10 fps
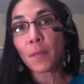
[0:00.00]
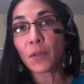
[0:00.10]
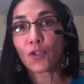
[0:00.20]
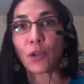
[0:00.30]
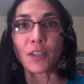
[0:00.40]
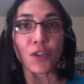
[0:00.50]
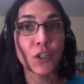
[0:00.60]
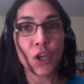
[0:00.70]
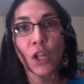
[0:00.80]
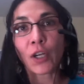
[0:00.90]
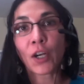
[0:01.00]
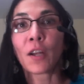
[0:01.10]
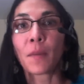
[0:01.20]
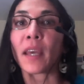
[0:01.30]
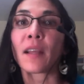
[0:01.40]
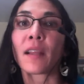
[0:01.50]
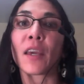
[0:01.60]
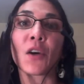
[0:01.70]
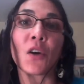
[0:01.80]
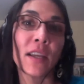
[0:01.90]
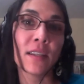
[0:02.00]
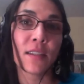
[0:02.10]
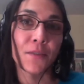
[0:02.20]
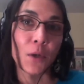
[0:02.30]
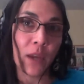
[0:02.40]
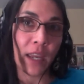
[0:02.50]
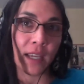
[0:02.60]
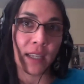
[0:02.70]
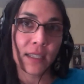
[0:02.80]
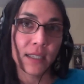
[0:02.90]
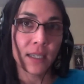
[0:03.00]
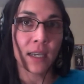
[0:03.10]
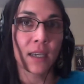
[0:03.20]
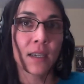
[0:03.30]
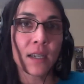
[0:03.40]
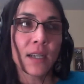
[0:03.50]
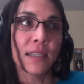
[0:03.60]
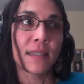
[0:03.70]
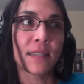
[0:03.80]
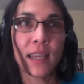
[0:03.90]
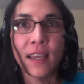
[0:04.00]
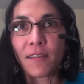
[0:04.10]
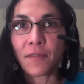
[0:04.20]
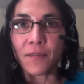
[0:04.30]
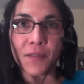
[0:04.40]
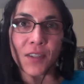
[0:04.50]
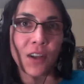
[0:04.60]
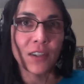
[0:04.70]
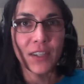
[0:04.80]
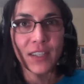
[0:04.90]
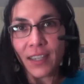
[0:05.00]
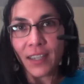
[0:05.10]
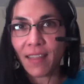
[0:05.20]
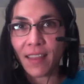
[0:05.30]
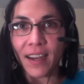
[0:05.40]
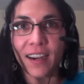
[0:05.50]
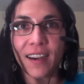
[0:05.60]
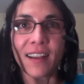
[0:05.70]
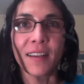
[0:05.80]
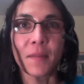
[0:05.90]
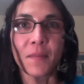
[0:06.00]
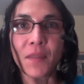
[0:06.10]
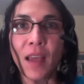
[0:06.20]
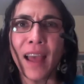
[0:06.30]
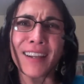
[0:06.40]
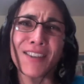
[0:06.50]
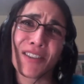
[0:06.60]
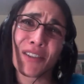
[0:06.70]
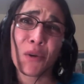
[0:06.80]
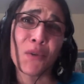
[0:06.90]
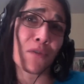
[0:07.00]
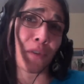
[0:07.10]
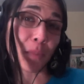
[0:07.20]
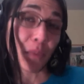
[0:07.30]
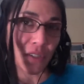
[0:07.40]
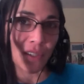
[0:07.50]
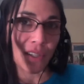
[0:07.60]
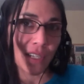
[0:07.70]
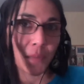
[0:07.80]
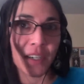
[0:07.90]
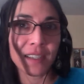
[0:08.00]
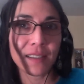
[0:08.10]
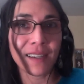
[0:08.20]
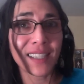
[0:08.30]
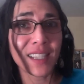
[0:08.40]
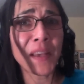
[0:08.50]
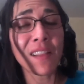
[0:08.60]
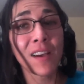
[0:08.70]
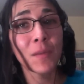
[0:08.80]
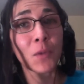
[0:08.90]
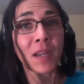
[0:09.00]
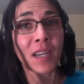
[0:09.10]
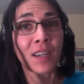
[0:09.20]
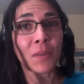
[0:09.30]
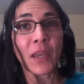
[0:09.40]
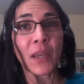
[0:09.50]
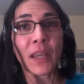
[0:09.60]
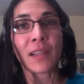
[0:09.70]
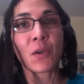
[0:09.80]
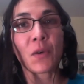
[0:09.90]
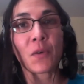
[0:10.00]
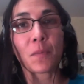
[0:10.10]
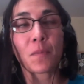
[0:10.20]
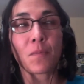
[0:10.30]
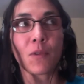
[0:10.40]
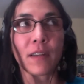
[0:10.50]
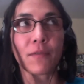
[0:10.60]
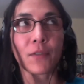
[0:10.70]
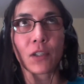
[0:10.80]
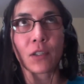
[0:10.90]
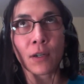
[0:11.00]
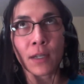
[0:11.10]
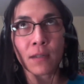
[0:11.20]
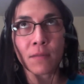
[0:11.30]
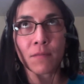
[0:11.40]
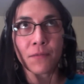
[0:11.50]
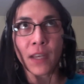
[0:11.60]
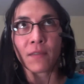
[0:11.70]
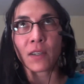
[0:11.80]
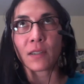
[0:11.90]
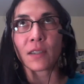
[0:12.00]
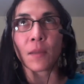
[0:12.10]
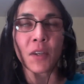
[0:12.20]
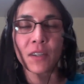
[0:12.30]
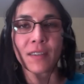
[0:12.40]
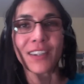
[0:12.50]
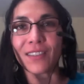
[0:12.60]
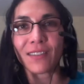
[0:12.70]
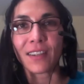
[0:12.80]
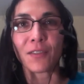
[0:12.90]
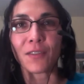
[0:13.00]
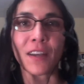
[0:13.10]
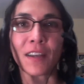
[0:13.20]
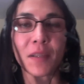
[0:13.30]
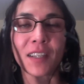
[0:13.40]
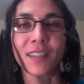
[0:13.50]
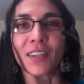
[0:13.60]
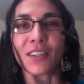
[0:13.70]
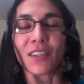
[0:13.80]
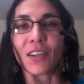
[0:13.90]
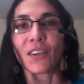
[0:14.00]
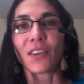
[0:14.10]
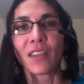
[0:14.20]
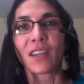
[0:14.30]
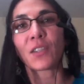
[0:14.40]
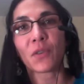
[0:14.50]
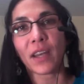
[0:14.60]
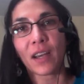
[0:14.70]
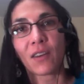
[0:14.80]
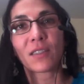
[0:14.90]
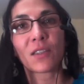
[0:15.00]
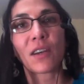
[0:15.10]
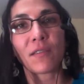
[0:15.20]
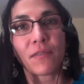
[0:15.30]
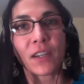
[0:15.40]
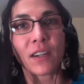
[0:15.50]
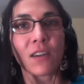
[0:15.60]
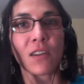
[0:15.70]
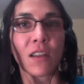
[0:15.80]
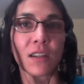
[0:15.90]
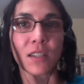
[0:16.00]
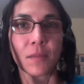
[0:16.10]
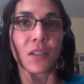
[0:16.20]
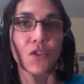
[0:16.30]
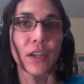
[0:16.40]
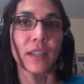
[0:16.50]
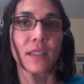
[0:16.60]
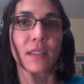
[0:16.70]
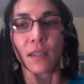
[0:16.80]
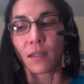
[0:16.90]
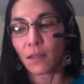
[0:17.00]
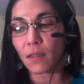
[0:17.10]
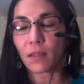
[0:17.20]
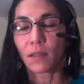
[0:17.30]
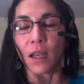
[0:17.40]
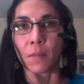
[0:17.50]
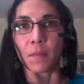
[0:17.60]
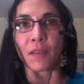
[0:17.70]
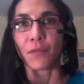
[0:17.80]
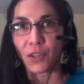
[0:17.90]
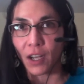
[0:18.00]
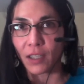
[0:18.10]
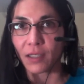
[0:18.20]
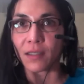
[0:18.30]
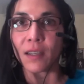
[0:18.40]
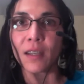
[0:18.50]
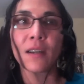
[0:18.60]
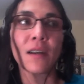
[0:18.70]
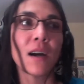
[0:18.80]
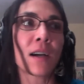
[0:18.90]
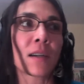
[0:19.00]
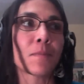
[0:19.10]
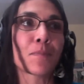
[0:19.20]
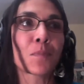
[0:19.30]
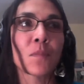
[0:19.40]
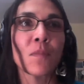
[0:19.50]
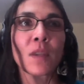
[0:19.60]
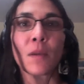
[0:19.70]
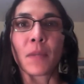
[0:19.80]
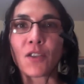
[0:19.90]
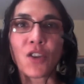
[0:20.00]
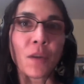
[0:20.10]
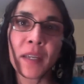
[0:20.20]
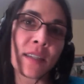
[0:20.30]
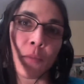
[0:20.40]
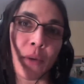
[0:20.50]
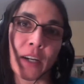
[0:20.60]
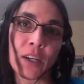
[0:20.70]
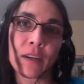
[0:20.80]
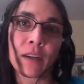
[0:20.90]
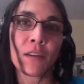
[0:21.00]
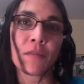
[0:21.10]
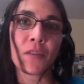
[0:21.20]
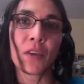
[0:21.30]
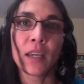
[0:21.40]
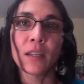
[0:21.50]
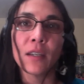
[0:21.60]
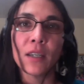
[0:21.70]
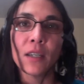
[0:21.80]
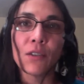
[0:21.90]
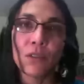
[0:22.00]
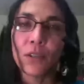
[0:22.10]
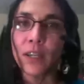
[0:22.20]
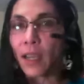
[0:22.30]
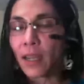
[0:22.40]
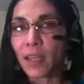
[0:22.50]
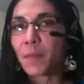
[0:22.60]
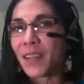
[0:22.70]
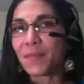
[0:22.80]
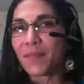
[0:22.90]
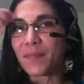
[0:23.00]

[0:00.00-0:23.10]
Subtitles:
stretch your dollar on paleo and different ways to save dollars here and there. I just know from personal experience that I spent a lot more money on paleo when I first started 5+ years ago than I do now. So I've figured out a lot of tips and tricks to cut my food costs. But it shouldn't be a deal breaker. You know, if you can't do organic, but